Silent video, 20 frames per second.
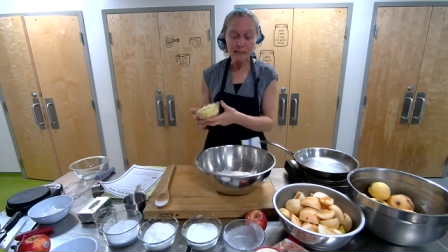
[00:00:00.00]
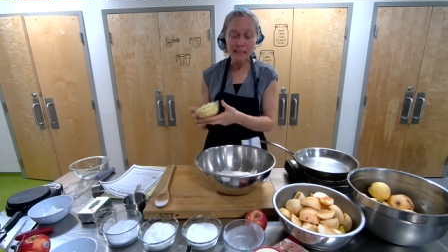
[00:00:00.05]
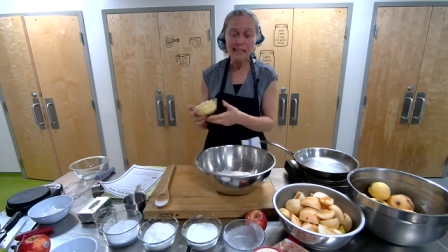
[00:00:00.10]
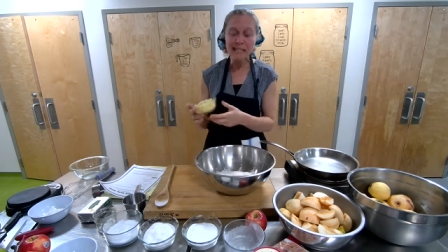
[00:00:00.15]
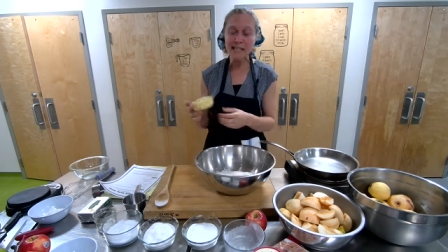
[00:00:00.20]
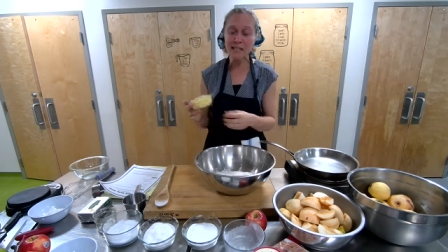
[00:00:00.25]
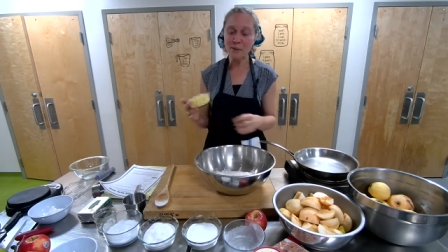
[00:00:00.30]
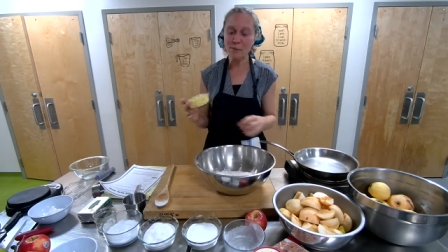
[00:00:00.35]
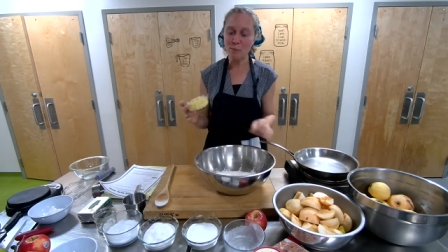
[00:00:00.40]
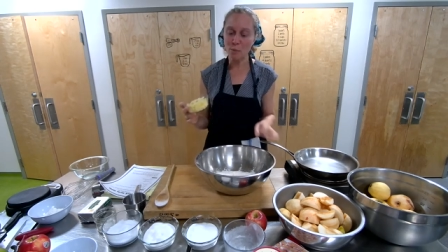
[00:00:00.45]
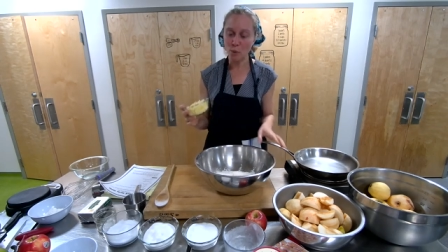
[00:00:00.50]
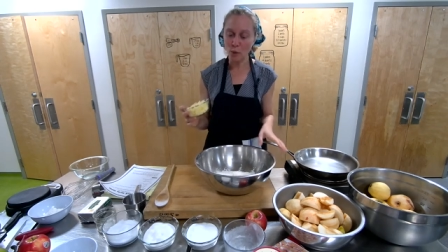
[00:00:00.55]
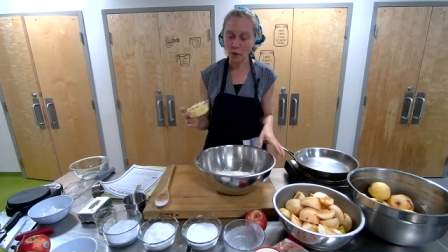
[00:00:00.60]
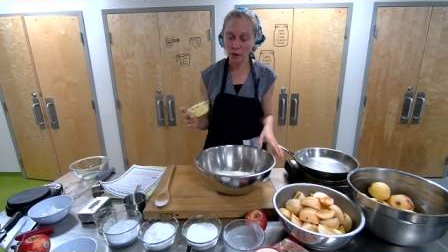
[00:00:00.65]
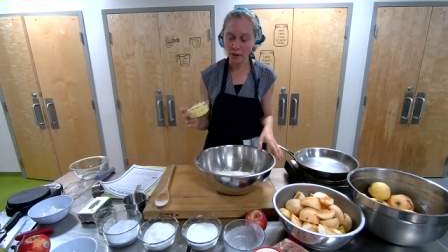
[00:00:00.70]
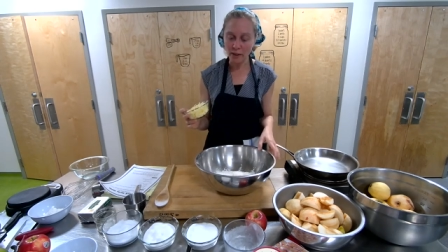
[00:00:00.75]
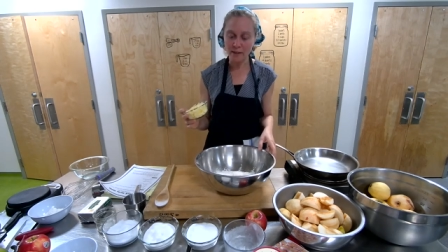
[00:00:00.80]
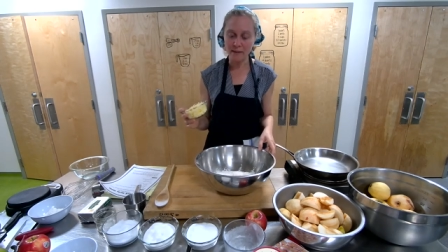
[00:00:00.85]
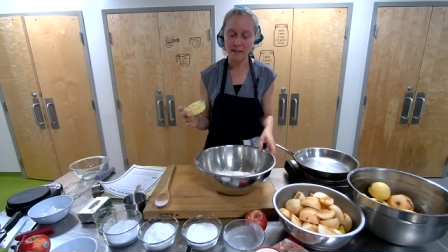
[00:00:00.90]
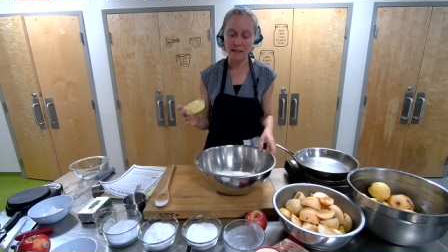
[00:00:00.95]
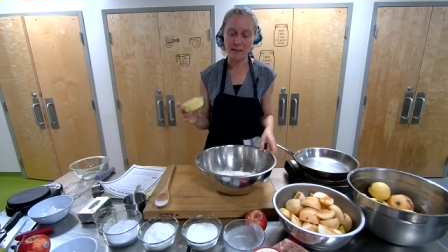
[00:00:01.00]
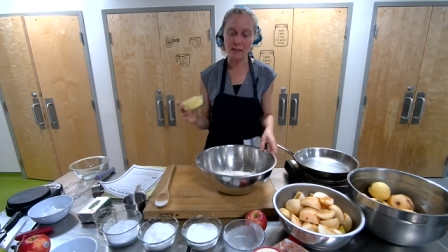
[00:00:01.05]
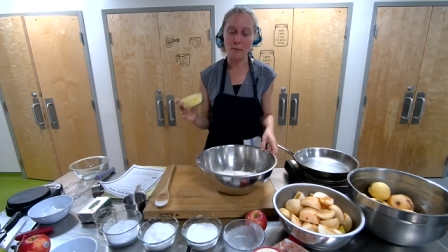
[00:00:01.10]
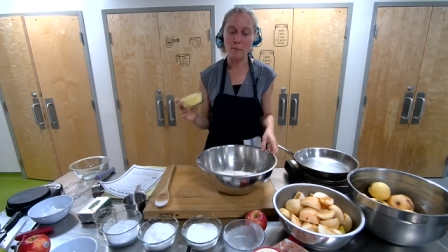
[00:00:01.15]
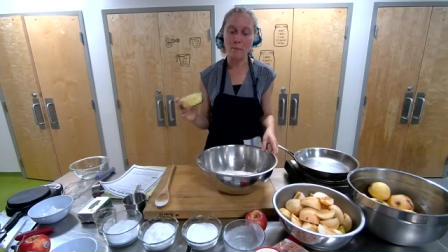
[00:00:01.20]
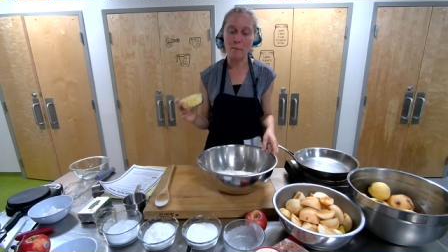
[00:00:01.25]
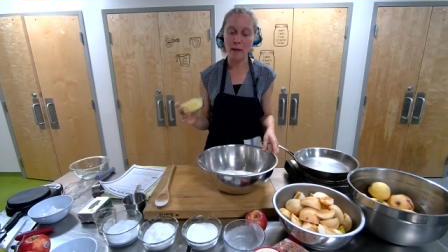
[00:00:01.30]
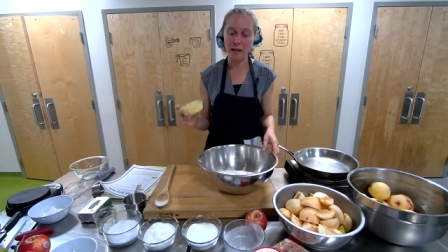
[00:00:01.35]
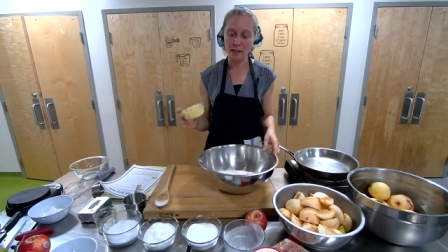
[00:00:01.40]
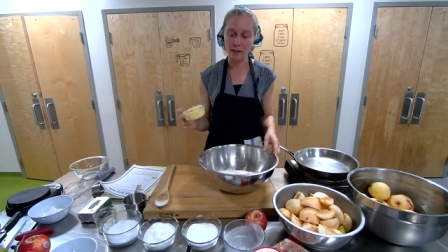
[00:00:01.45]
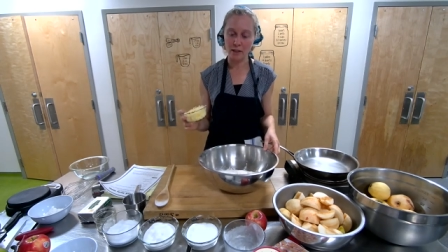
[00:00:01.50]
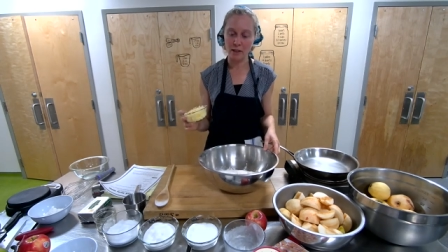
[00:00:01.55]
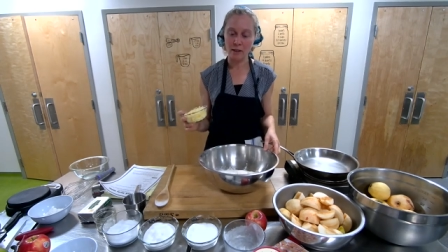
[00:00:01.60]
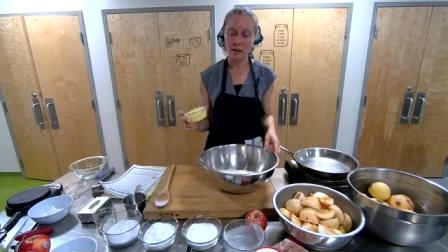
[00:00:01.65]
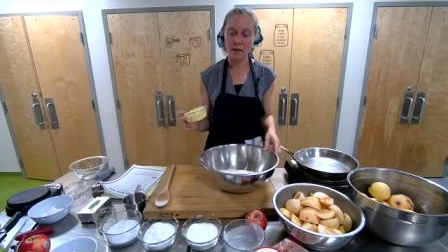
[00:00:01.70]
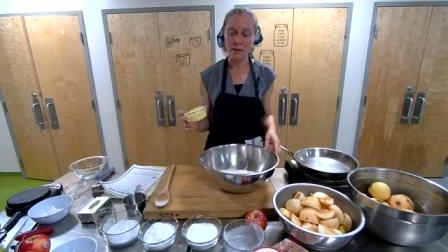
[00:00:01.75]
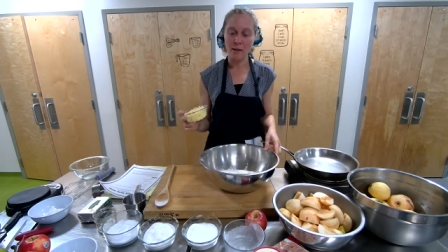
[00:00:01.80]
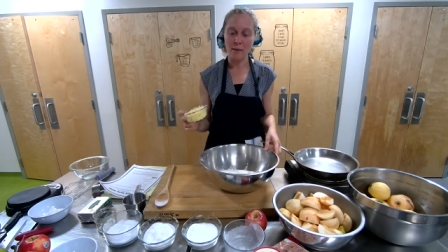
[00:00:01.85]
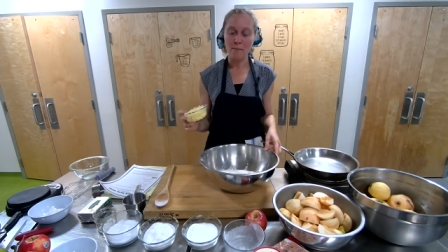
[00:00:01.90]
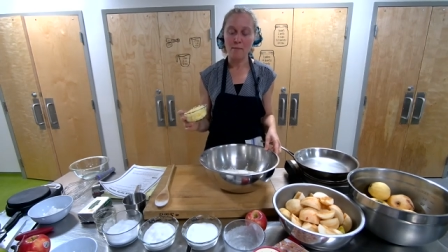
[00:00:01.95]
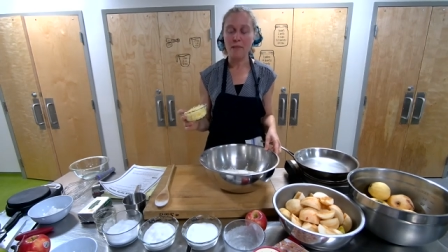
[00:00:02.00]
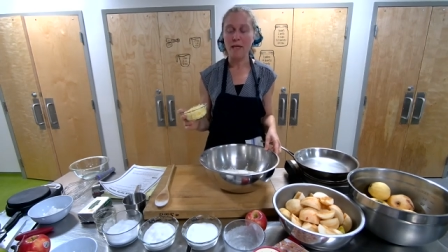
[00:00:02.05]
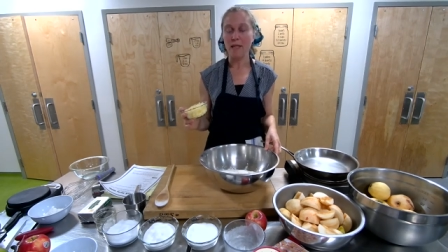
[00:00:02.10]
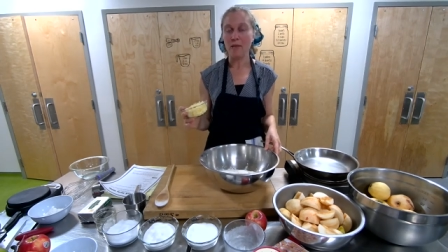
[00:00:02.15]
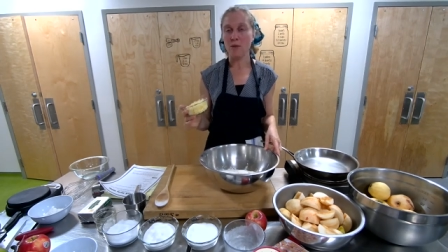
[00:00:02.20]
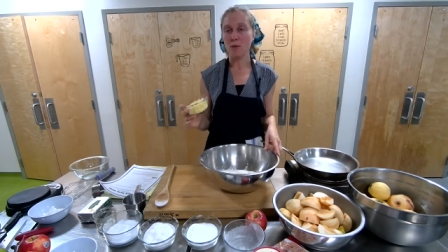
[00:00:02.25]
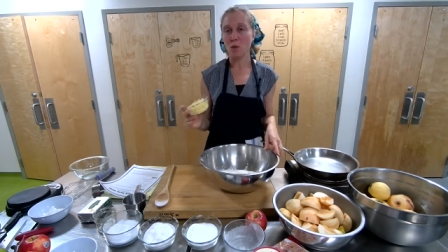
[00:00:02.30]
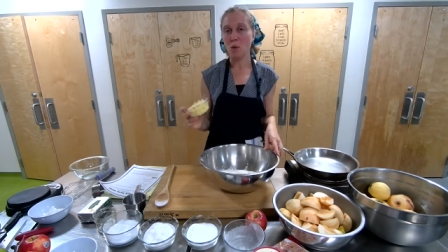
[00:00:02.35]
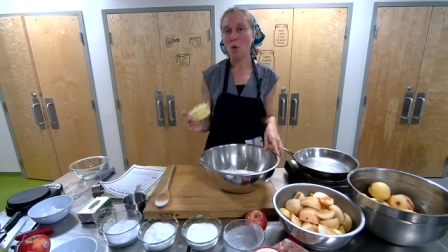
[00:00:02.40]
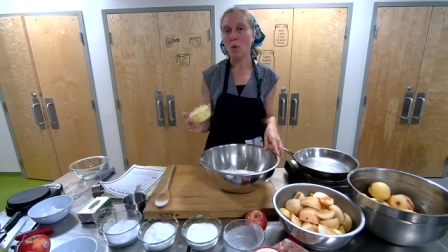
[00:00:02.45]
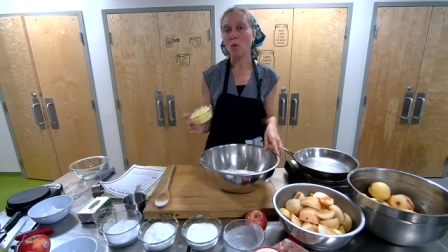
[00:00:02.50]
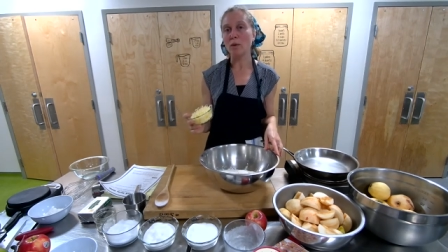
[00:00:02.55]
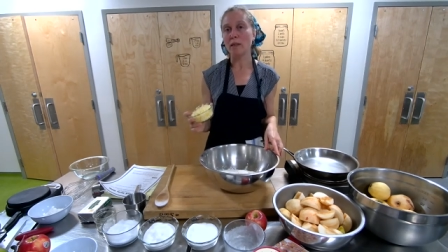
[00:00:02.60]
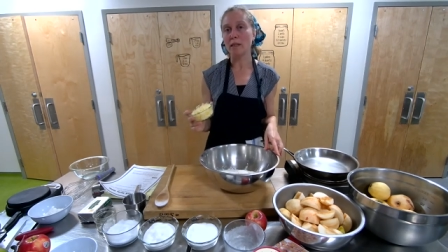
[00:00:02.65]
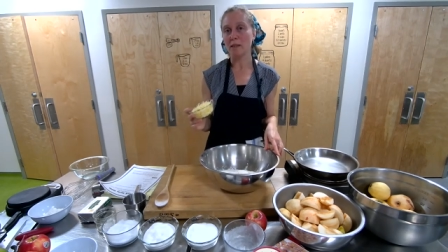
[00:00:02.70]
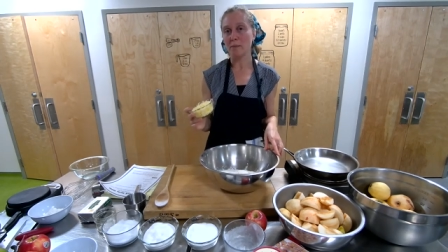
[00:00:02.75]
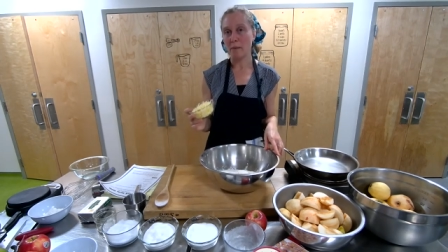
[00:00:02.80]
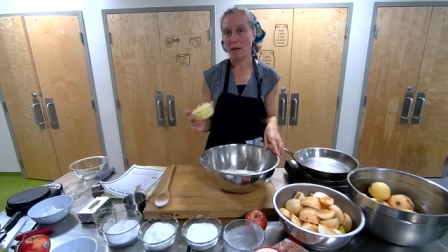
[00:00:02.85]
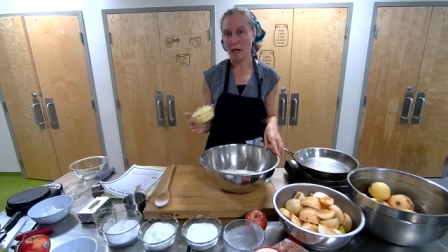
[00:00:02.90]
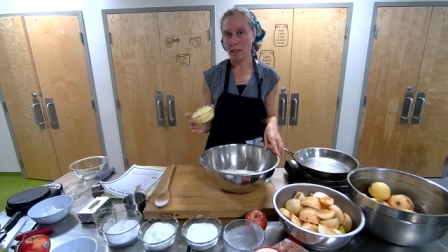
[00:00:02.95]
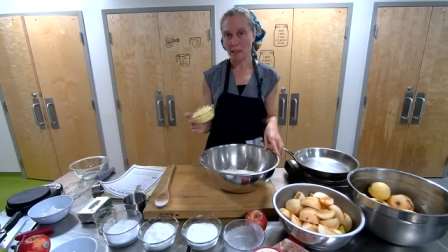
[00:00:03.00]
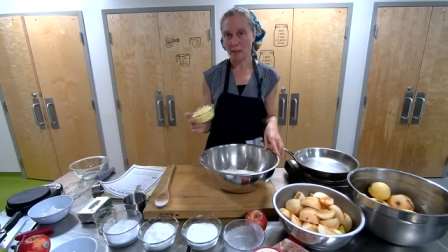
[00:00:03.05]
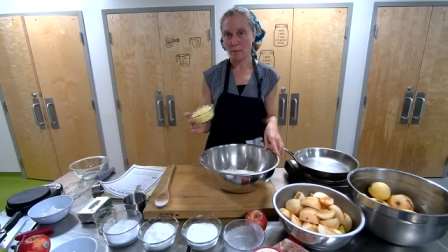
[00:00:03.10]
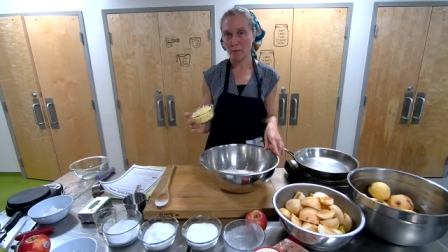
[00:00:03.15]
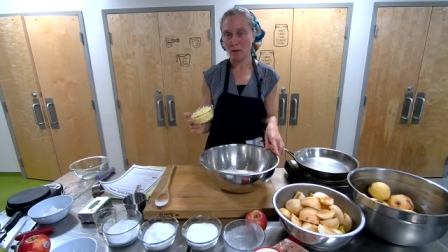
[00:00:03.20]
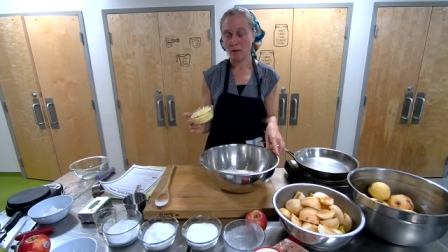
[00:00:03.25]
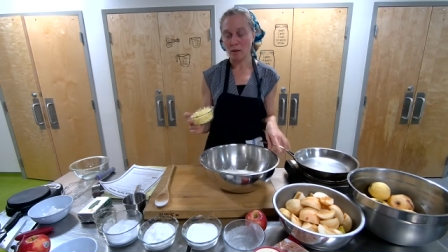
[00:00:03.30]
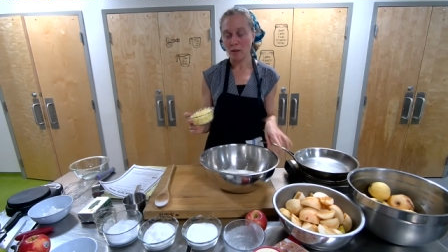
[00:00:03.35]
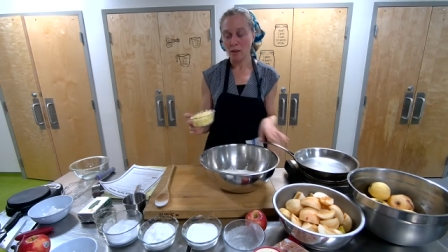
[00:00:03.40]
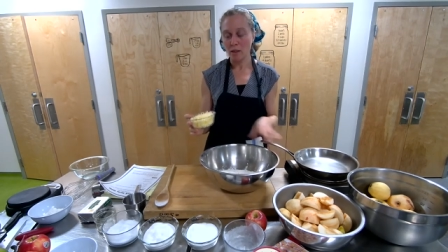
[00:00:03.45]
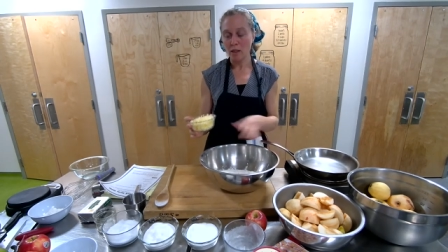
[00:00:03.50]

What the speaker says: It's important that the butter be as cold as possible